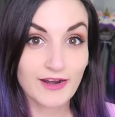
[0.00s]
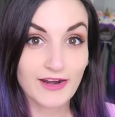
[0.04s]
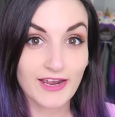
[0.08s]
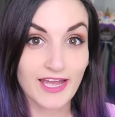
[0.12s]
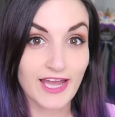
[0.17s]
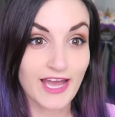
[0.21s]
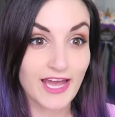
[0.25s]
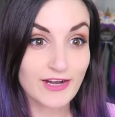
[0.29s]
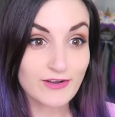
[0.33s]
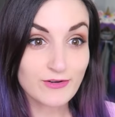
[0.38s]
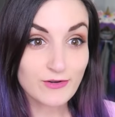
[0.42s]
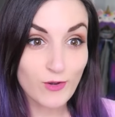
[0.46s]
All
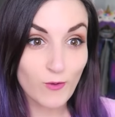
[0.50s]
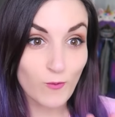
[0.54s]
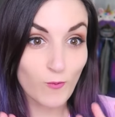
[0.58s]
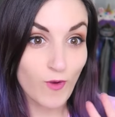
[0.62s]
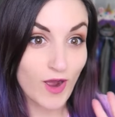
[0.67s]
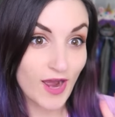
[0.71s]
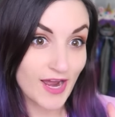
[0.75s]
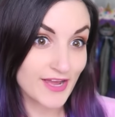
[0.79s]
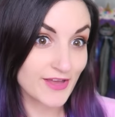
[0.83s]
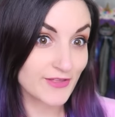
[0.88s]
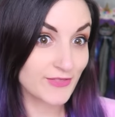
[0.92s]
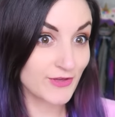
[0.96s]
right, I don't know
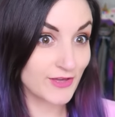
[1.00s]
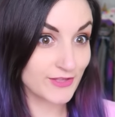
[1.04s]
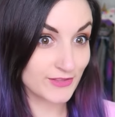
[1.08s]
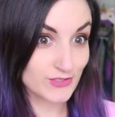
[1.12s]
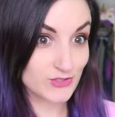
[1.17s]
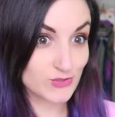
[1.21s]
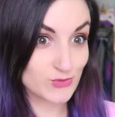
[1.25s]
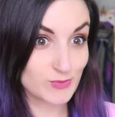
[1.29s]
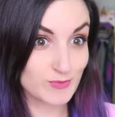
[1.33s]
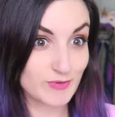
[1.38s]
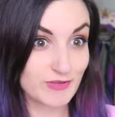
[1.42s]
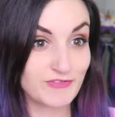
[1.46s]
why I thought
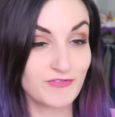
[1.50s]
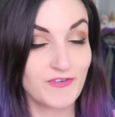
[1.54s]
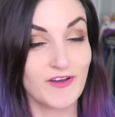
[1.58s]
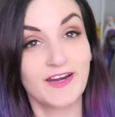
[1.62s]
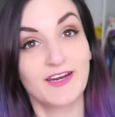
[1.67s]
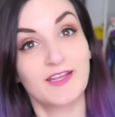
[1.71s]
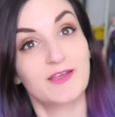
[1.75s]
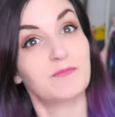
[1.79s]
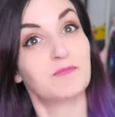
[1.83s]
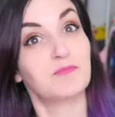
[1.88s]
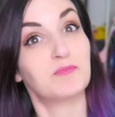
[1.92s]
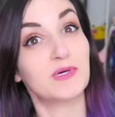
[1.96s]
this would be
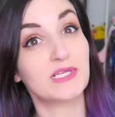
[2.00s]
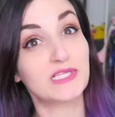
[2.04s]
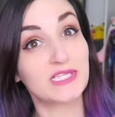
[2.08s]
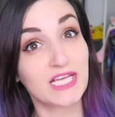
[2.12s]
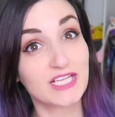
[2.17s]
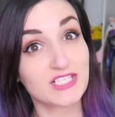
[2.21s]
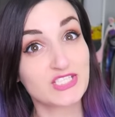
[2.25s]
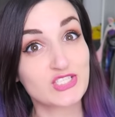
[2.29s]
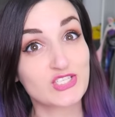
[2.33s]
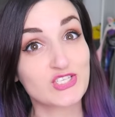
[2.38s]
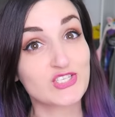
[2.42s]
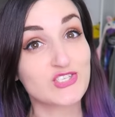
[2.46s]
funny, but
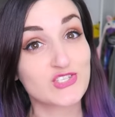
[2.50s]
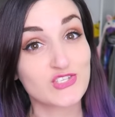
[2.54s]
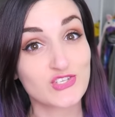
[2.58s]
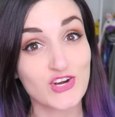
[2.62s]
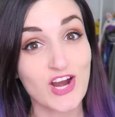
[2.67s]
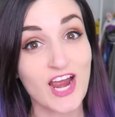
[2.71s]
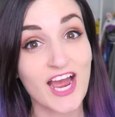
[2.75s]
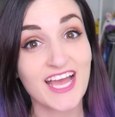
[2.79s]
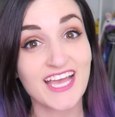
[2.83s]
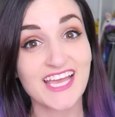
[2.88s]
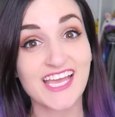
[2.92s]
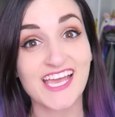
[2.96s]
let's just
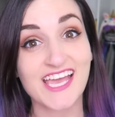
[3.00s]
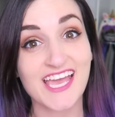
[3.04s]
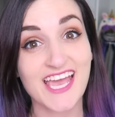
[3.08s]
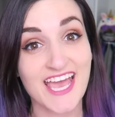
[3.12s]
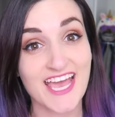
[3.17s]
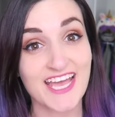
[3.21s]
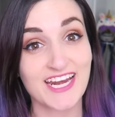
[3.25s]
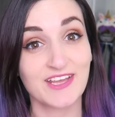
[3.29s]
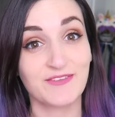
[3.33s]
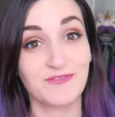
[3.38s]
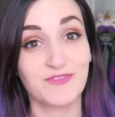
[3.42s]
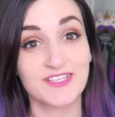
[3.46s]
try it,
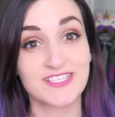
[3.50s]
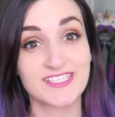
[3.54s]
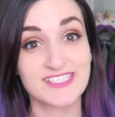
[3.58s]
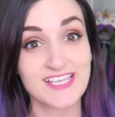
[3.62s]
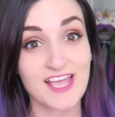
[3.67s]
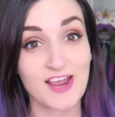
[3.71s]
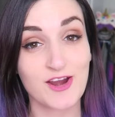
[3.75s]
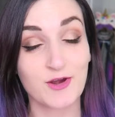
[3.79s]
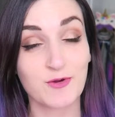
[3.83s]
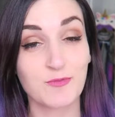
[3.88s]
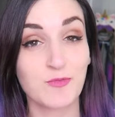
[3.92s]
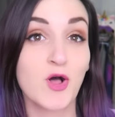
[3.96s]
and if it's
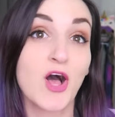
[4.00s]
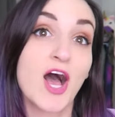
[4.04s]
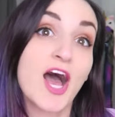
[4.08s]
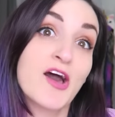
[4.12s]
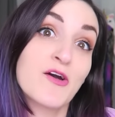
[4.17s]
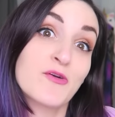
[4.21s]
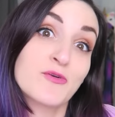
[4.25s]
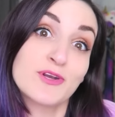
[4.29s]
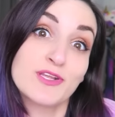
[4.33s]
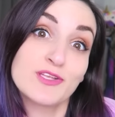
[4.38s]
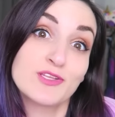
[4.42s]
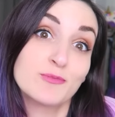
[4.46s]
terrible,
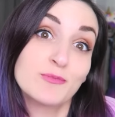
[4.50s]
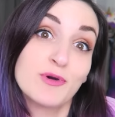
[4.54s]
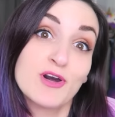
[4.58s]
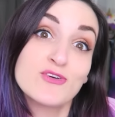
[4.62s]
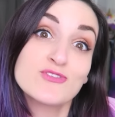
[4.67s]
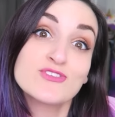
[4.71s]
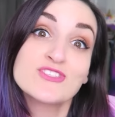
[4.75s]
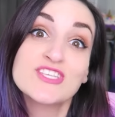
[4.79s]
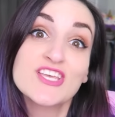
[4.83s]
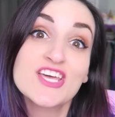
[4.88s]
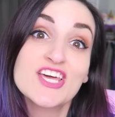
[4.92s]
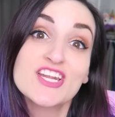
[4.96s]
I don't need to
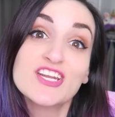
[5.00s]
post it.